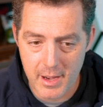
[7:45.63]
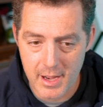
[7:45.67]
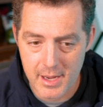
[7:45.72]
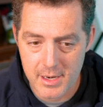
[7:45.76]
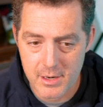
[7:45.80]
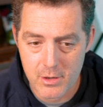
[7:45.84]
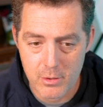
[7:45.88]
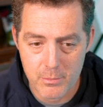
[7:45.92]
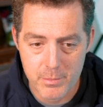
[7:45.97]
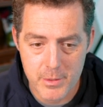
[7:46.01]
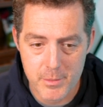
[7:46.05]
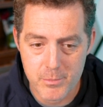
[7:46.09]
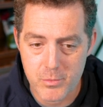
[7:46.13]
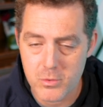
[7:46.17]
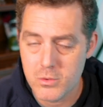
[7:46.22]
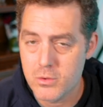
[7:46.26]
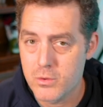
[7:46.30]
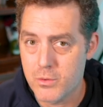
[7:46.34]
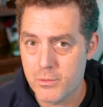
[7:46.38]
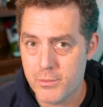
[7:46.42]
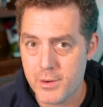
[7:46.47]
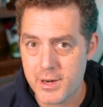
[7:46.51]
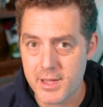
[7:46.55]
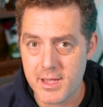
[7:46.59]
I know people who
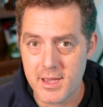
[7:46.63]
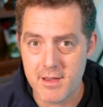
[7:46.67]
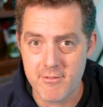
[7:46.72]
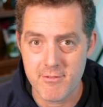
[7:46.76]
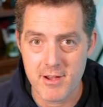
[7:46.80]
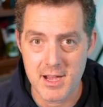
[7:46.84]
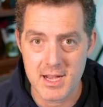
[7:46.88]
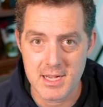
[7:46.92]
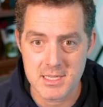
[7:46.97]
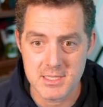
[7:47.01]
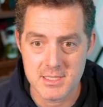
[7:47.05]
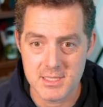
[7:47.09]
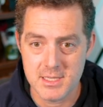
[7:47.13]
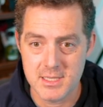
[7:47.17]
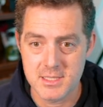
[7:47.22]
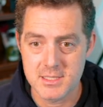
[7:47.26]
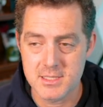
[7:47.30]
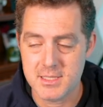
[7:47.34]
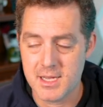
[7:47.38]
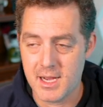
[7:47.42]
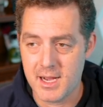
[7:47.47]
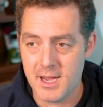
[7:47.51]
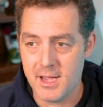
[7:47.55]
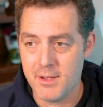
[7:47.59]
already have
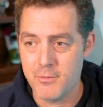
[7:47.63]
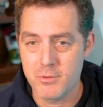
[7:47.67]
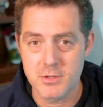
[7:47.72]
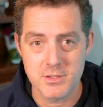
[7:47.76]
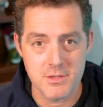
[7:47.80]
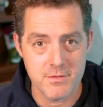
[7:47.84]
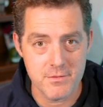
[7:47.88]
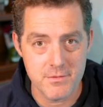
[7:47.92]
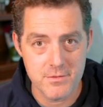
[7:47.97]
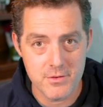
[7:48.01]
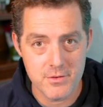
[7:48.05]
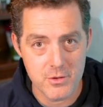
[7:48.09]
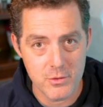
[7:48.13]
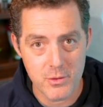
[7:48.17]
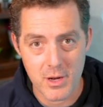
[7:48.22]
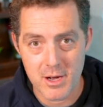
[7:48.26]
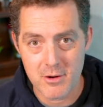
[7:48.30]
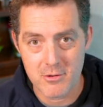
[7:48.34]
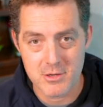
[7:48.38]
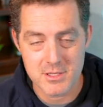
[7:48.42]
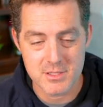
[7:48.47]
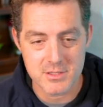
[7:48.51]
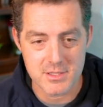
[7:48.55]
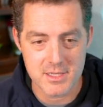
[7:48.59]
access. I was a few
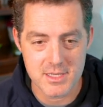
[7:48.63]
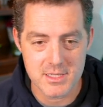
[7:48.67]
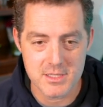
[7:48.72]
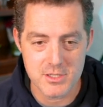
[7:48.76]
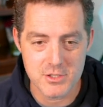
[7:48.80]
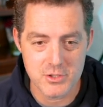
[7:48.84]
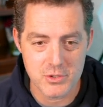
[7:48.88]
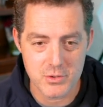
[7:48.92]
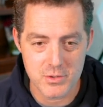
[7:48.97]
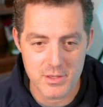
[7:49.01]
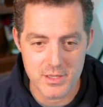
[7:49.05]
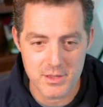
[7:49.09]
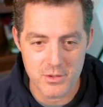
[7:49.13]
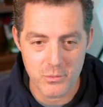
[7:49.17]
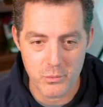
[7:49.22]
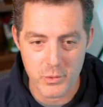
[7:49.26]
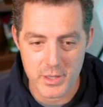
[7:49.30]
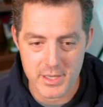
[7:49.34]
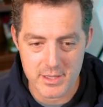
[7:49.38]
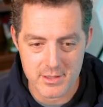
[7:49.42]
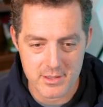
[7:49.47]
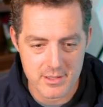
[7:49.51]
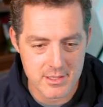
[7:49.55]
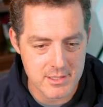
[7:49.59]
hours late to join the
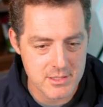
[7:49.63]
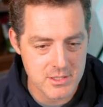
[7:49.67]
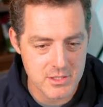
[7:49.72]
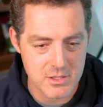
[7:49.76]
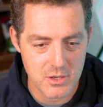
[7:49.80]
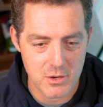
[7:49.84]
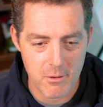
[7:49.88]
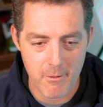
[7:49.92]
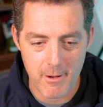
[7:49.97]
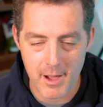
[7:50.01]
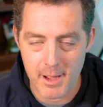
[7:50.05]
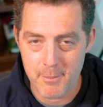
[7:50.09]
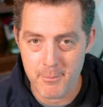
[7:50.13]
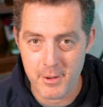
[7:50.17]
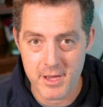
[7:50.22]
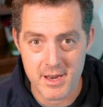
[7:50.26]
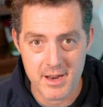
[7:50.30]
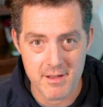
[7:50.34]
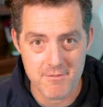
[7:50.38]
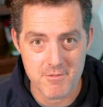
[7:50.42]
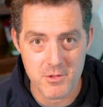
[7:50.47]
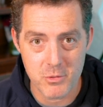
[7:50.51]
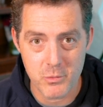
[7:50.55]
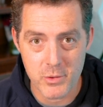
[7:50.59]
waitlist, so I might
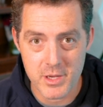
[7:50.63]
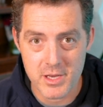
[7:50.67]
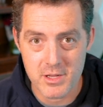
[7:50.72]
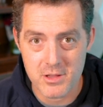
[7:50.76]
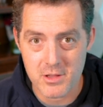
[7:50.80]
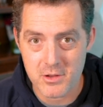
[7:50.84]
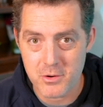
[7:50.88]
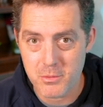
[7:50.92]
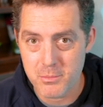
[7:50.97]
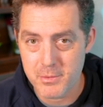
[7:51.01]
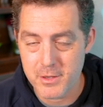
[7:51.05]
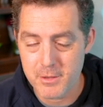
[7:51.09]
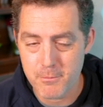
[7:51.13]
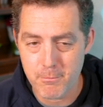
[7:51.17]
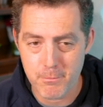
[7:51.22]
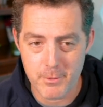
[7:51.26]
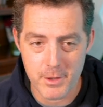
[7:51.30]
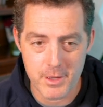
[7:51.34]
have to wait a little bit,